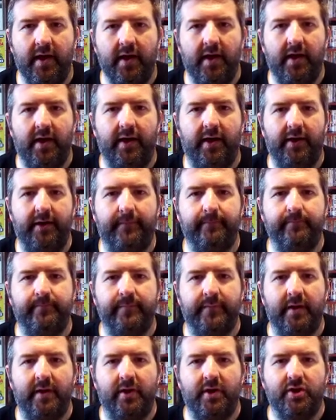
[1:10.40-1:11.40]

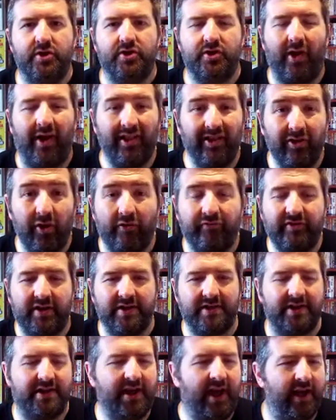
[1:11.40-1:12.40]
So I loved it
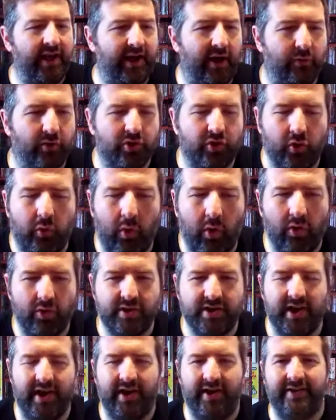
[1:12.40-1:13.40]
as a kid. I would quote
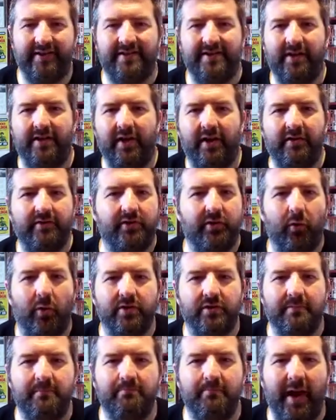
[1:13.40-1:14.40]
it, and there
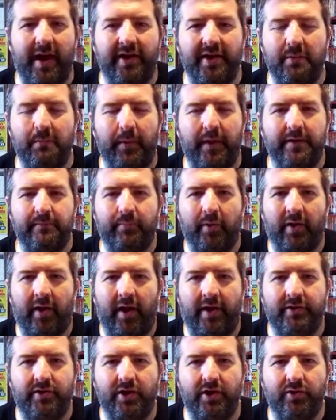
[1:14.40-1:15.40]
wasn't many people that I
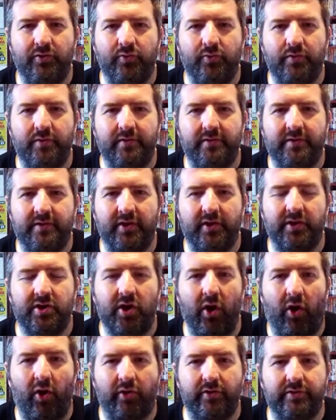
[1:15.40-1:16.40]
knew that
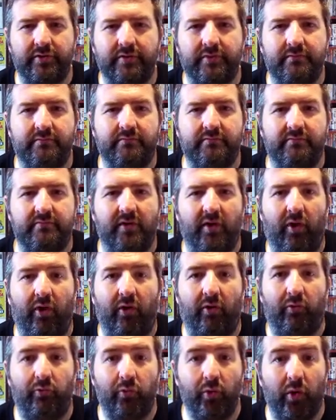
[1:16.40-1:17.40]
got on
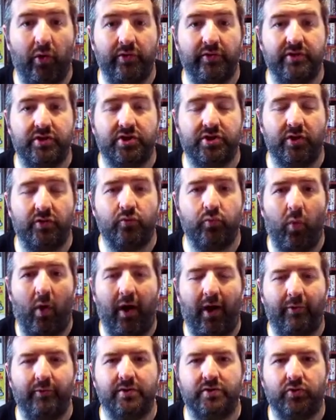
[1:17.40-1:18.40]
or understood what
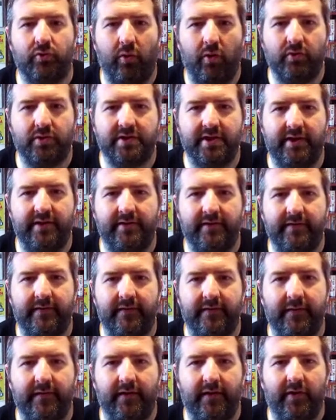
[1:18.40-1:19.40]
I was quoting
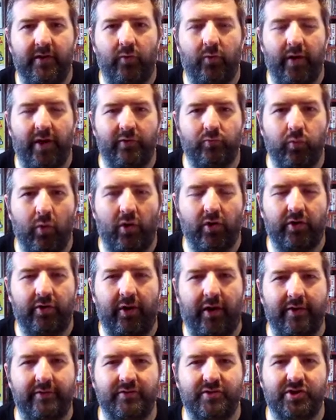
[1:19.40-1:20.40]
when I'd walk
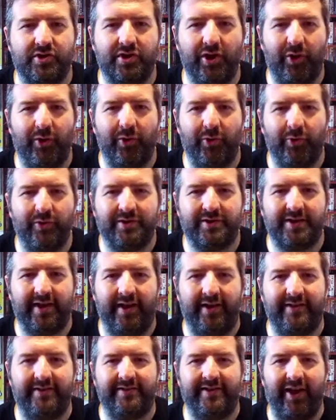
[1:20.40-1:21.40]
around school
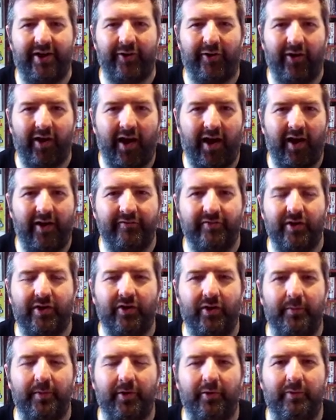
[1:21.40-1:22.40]
saying, "Dead or alive, you're
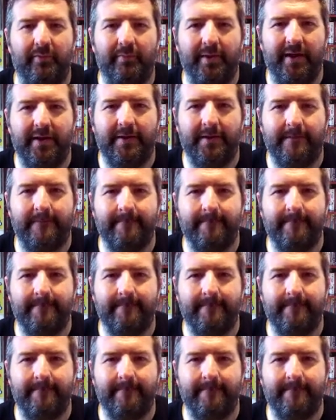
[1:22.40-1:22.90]
coming with me."